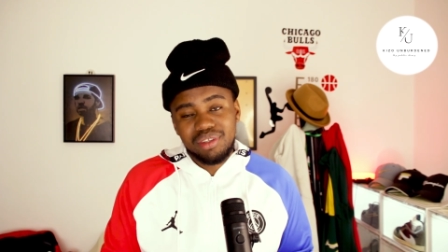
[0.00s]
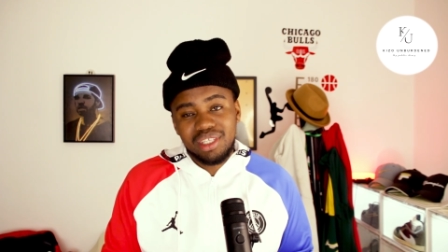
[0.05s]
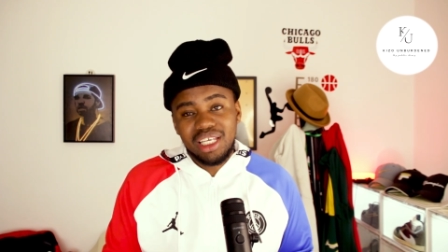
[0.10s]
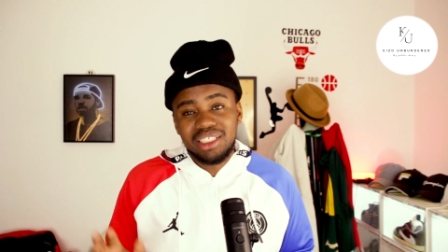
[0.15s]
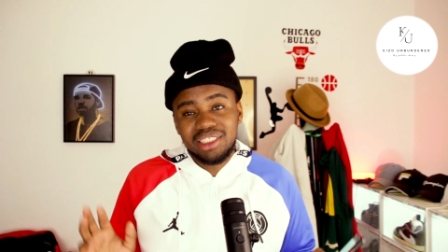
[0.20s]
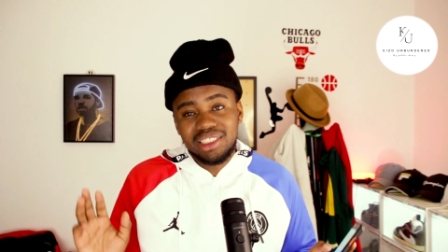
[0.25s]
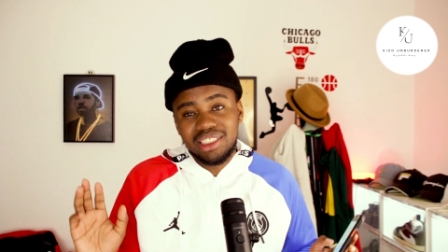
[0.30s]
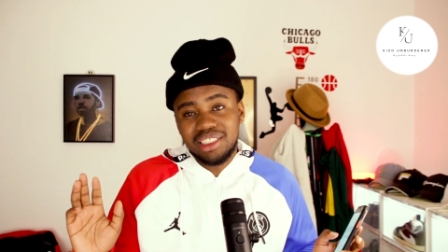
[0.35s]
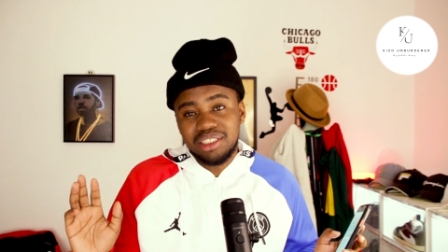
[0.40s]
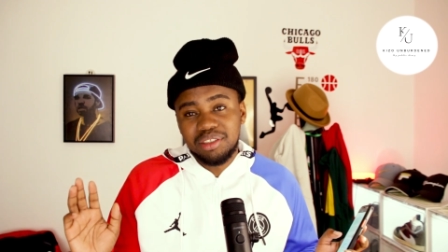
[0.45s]

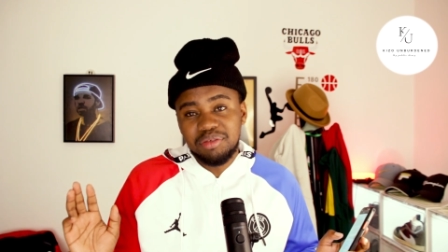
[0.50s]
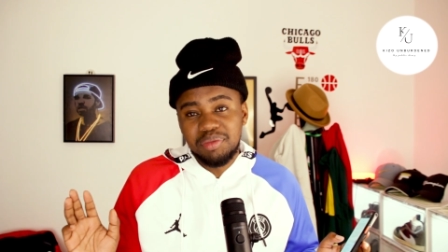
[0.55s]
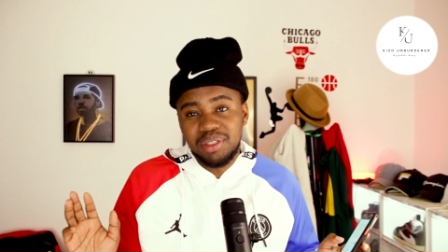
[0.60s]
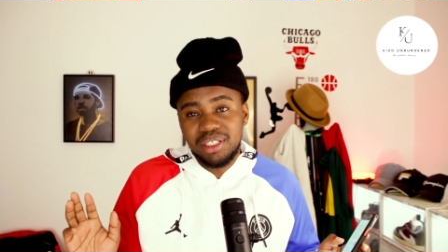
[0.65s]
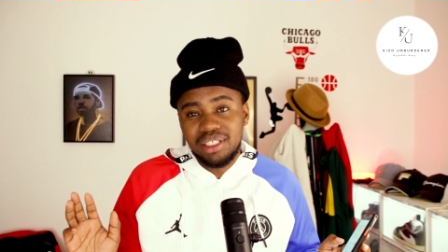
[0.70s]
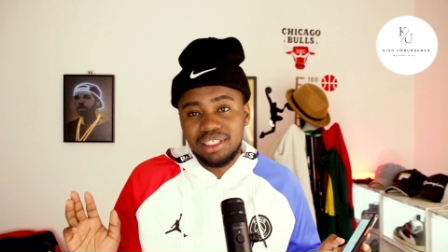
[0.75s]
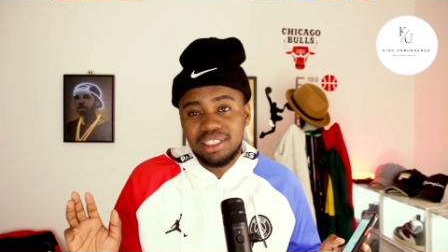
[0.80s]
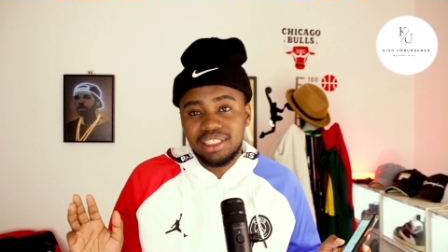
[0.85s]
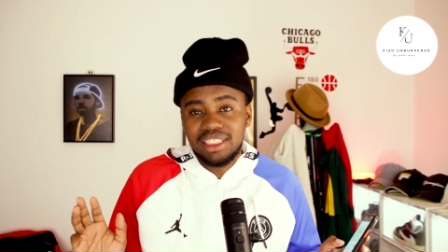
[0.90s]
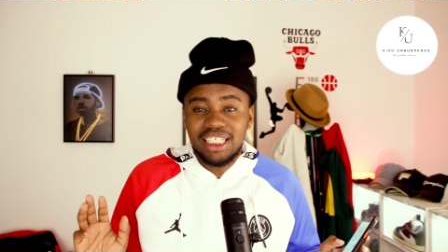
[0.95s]
That's just
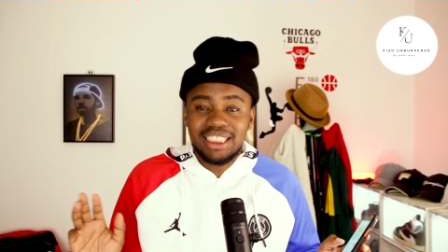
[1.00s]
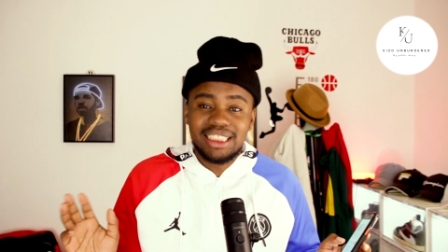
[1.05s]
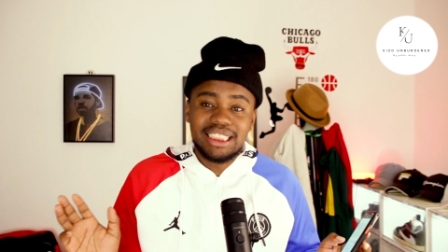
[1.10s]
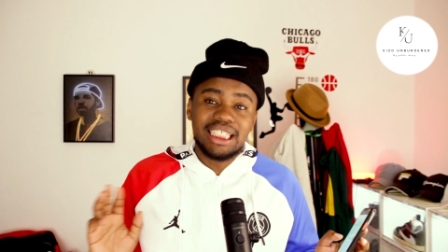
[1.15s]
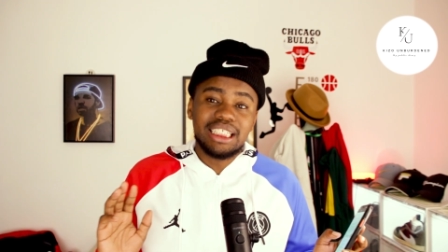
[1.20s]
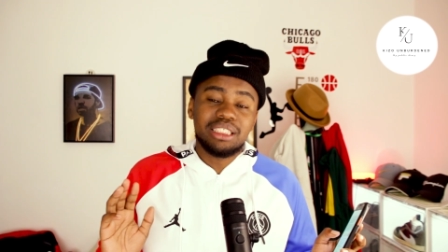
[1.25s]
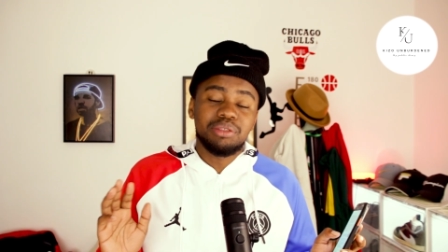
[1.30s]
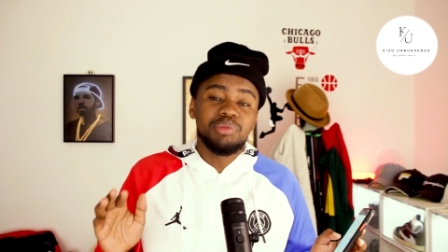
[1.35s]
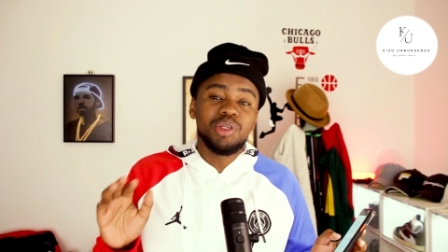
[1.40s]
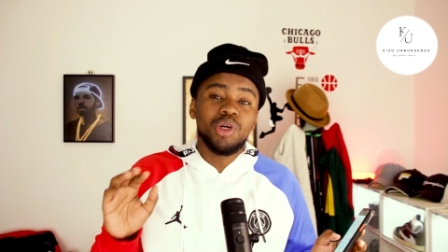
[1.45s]
me
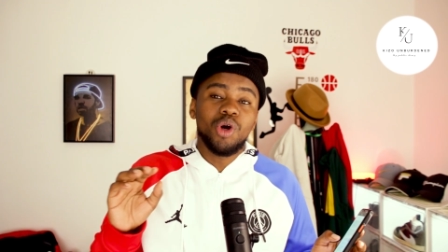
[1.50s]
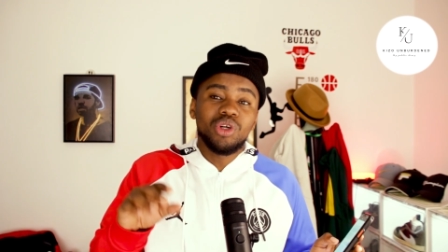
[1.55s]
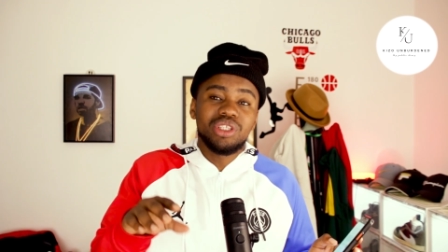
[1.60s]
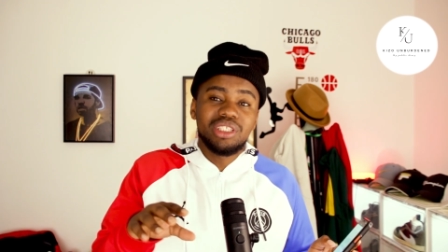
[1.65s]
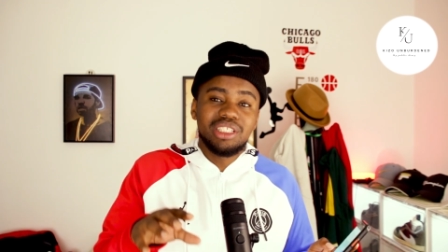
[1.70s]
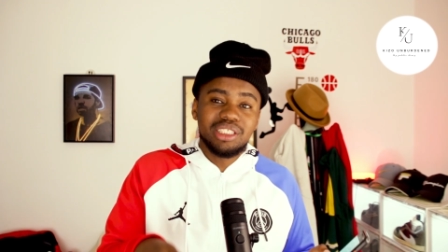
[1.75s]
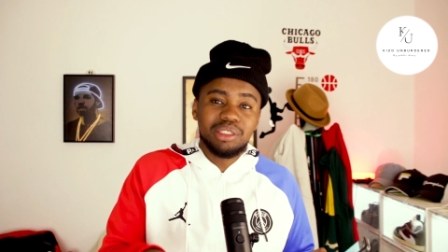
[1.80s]
on